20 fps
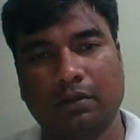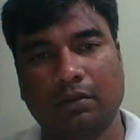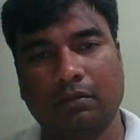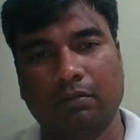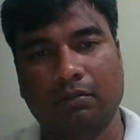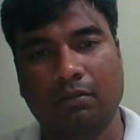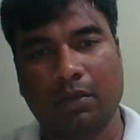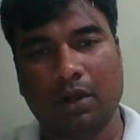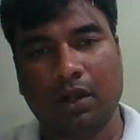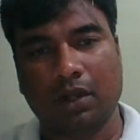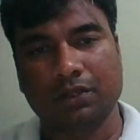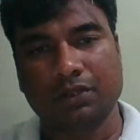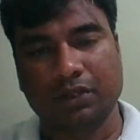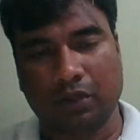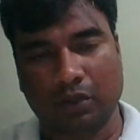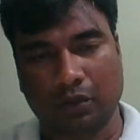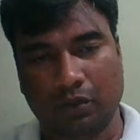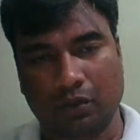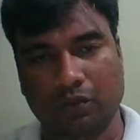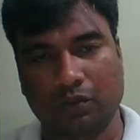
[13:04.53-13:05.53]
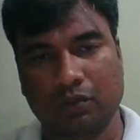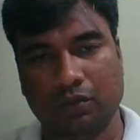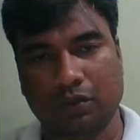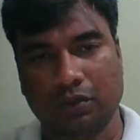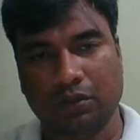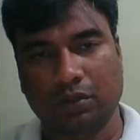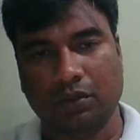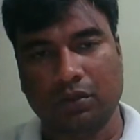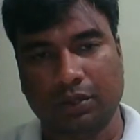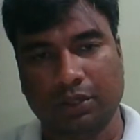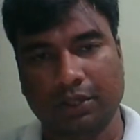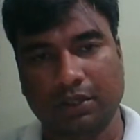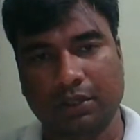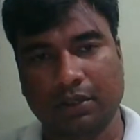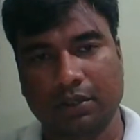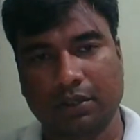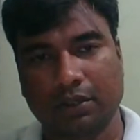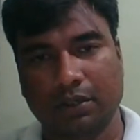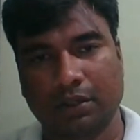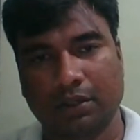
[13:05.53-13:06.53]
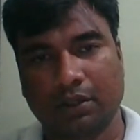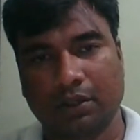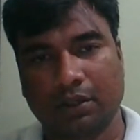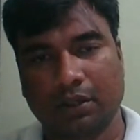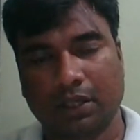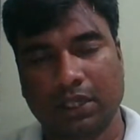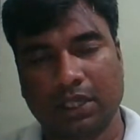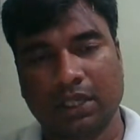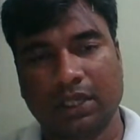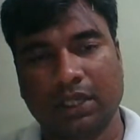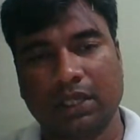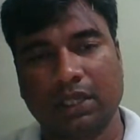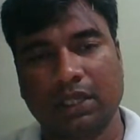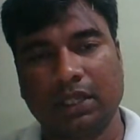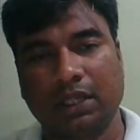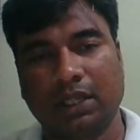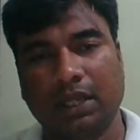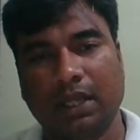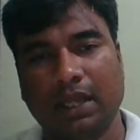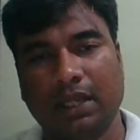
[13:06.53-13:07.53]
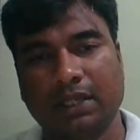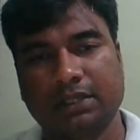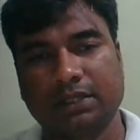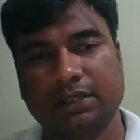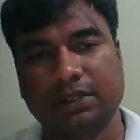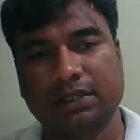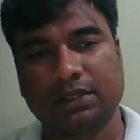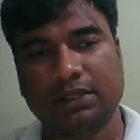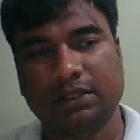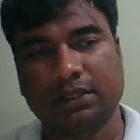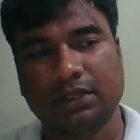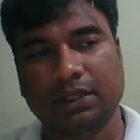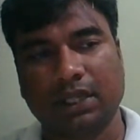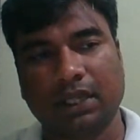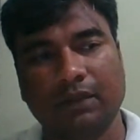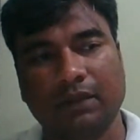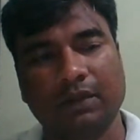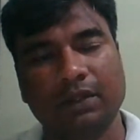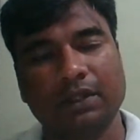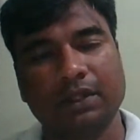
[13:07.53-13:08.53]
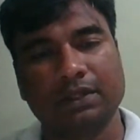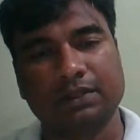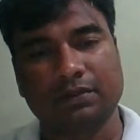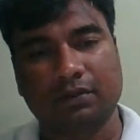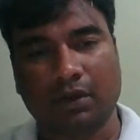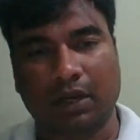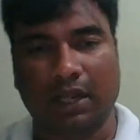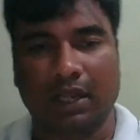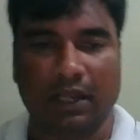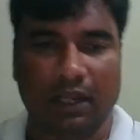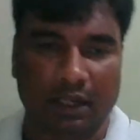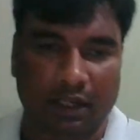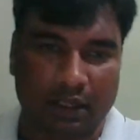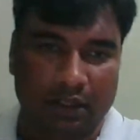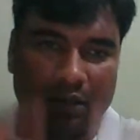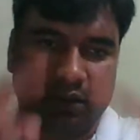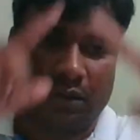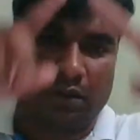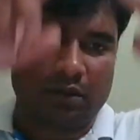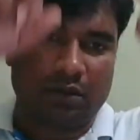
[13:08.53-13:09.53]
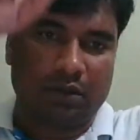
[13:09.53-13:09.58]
Maslow, okay, he has given this triangle.